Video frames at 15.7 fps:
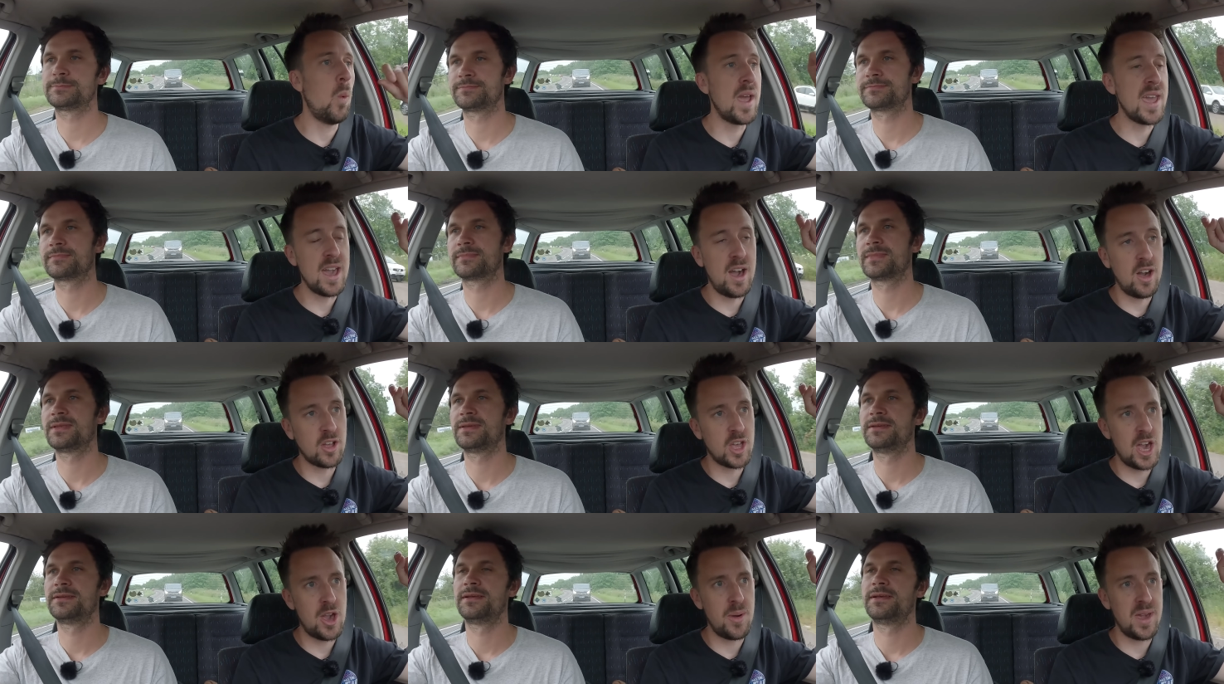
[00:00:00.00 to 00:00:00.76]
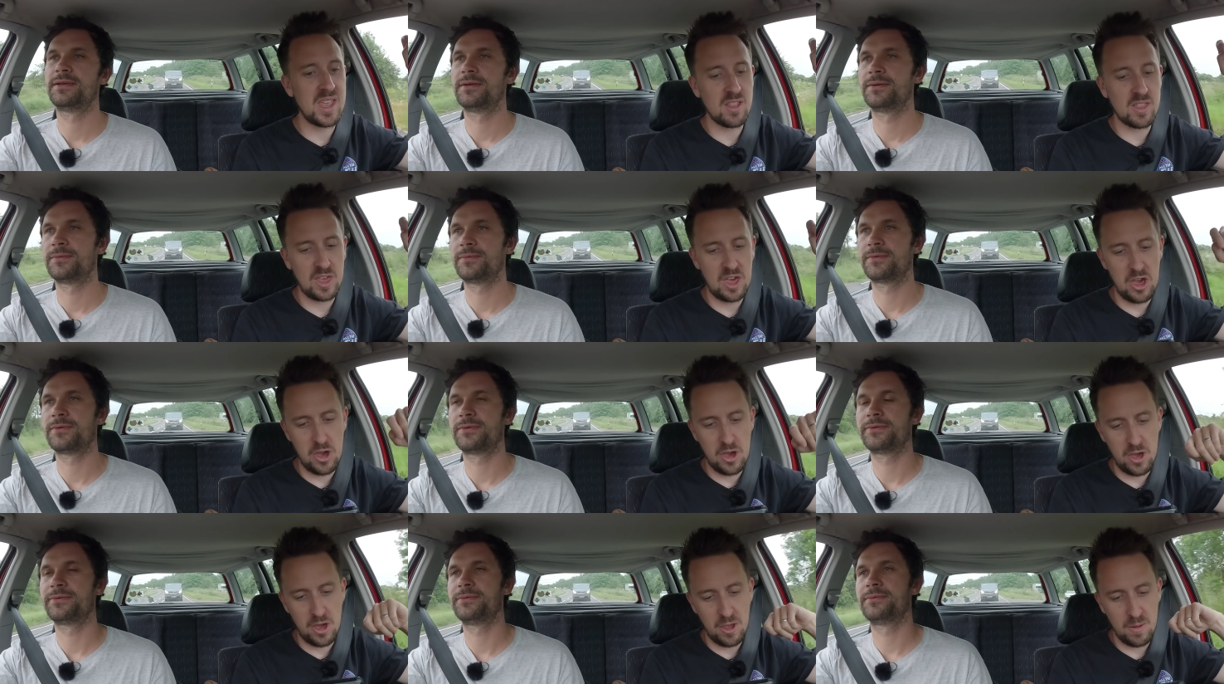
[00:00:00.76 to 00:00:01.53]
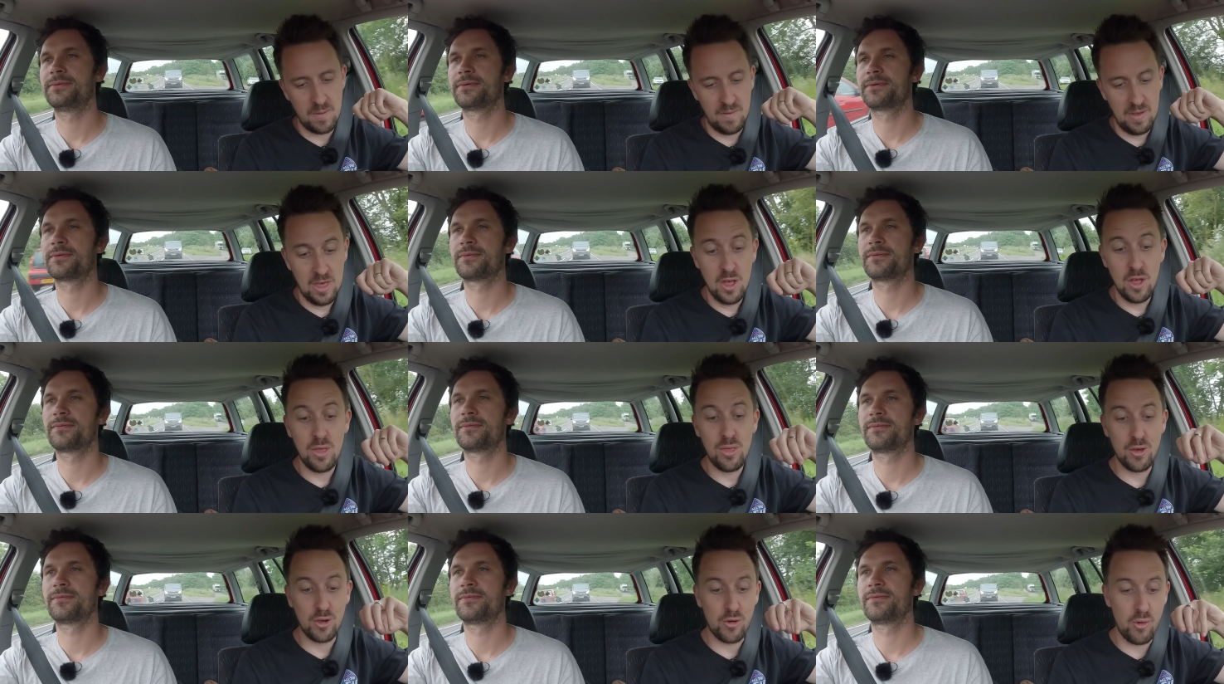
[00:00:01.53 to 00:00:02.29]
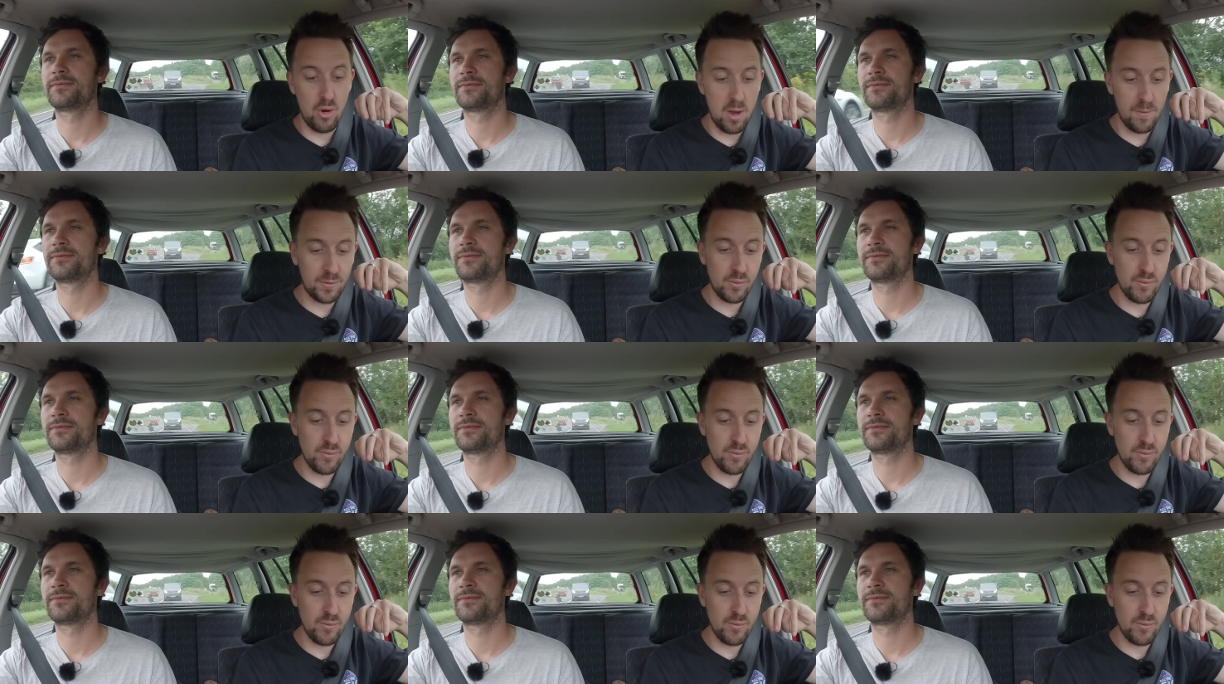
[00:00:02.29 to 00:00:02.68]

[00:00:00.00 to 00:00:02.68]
Speaker 1: We are going to the Croft